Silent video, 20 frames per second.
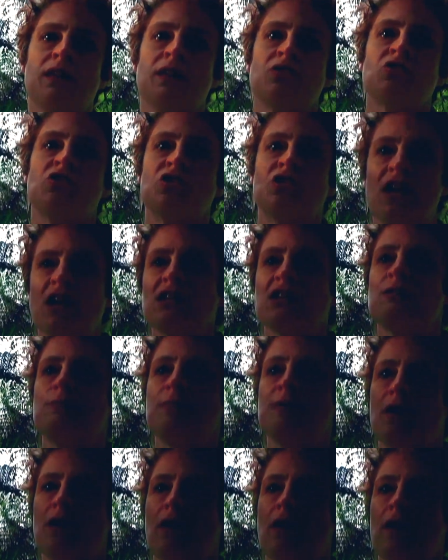that
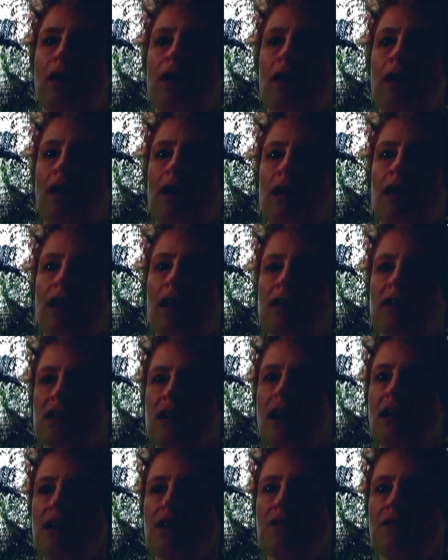Shakespeare is
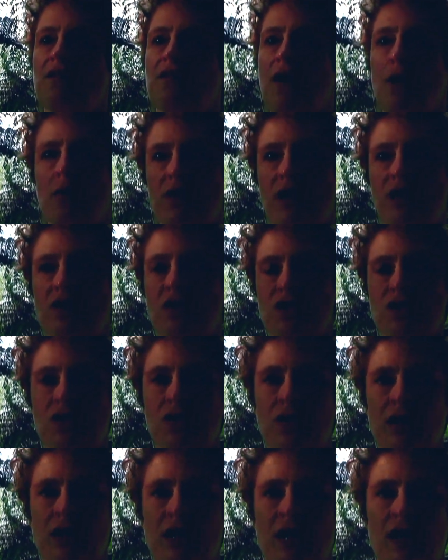kind of
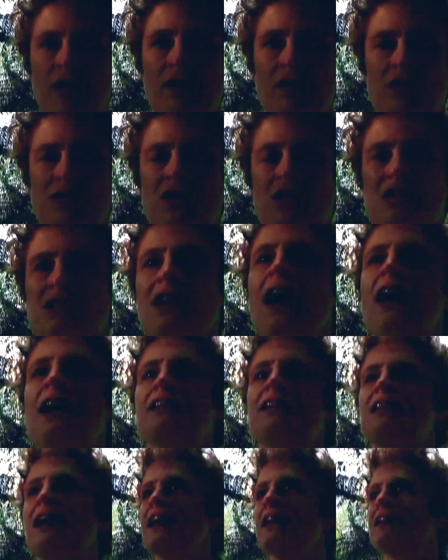foundational in English. It's
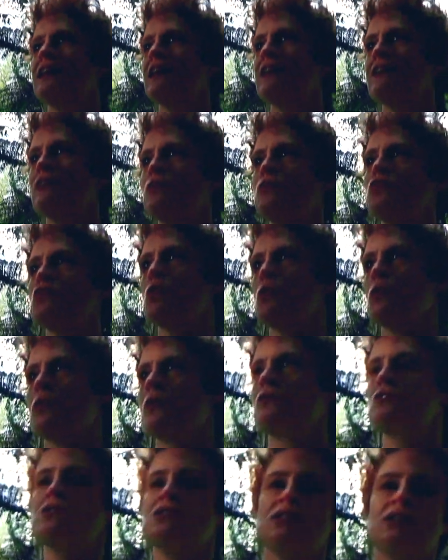not that, like, you don't
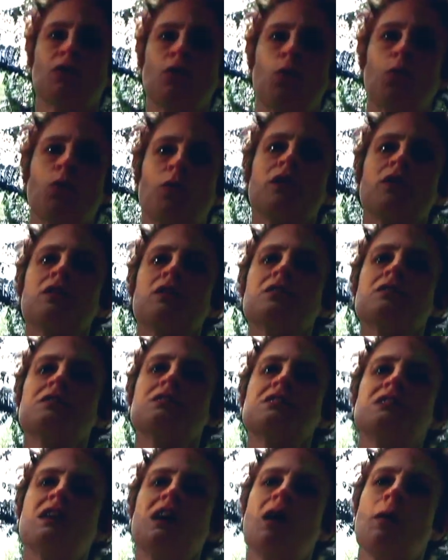understand the
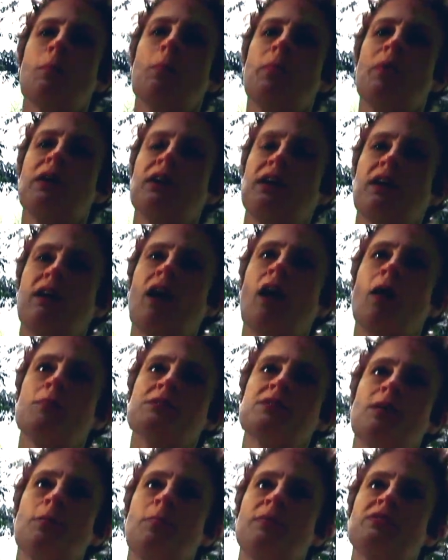words, but it
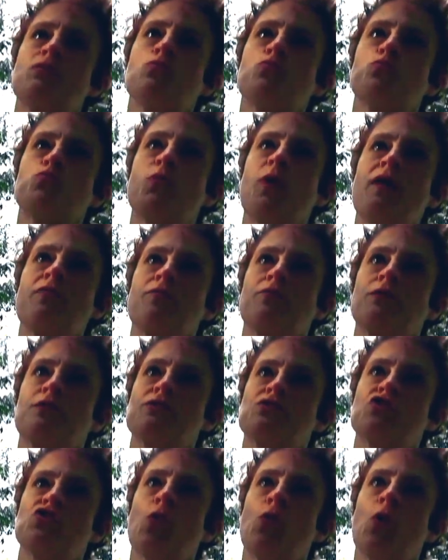comes up as a
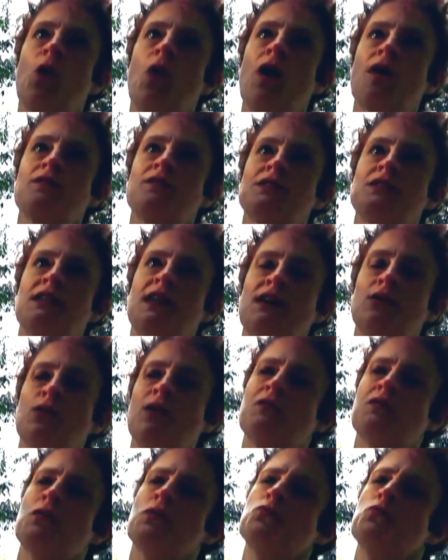reference so often that you
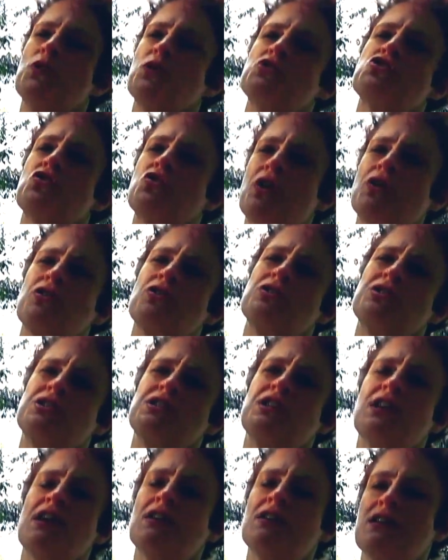have a richer
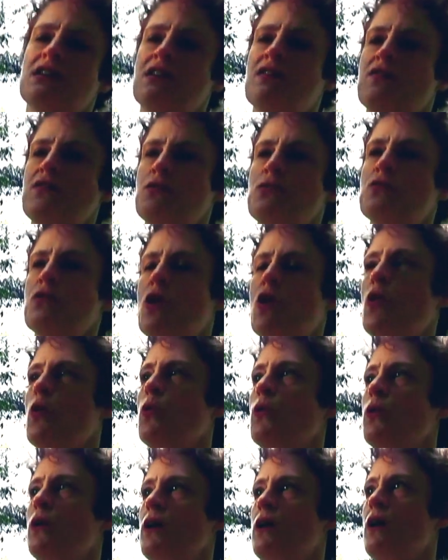understanding if you
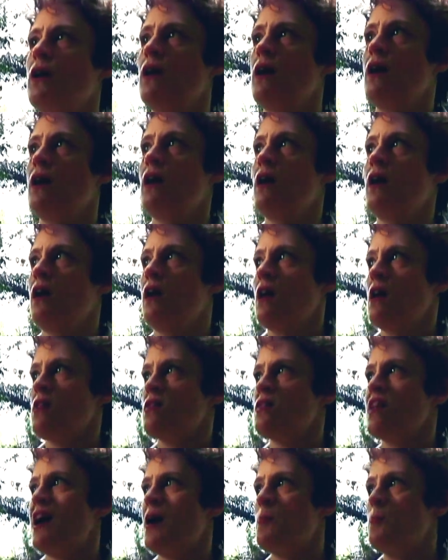know
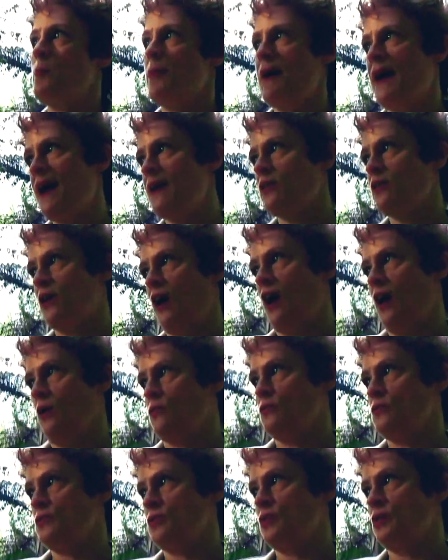that
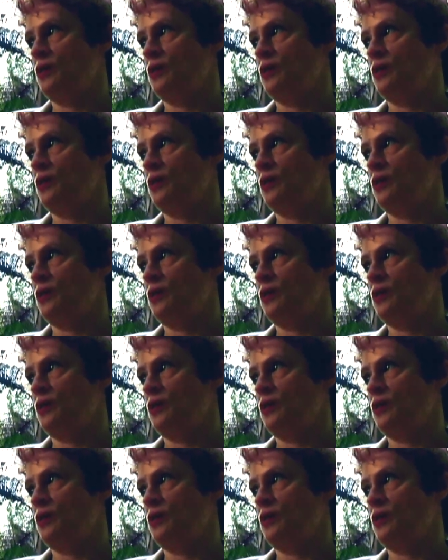background.